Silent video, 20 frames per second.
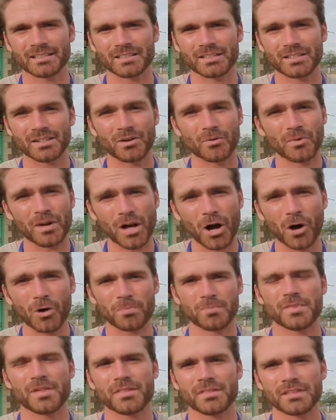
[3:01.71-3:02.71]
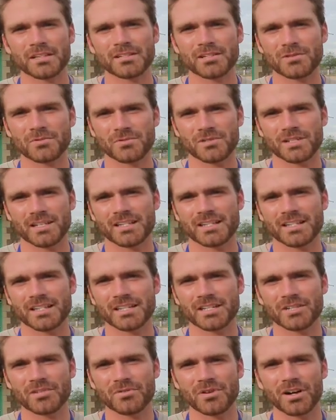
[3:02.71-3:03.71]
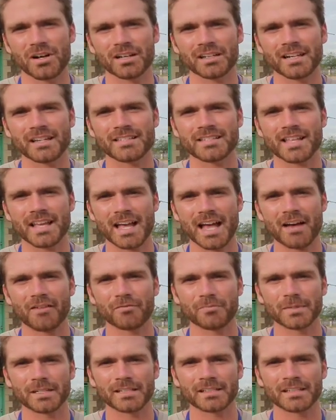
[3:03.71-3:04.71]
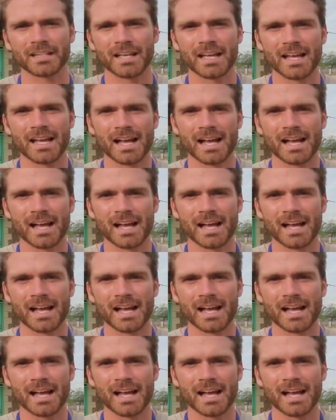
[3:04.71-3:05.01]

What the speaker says: you know, we hope that things will continue on as they have been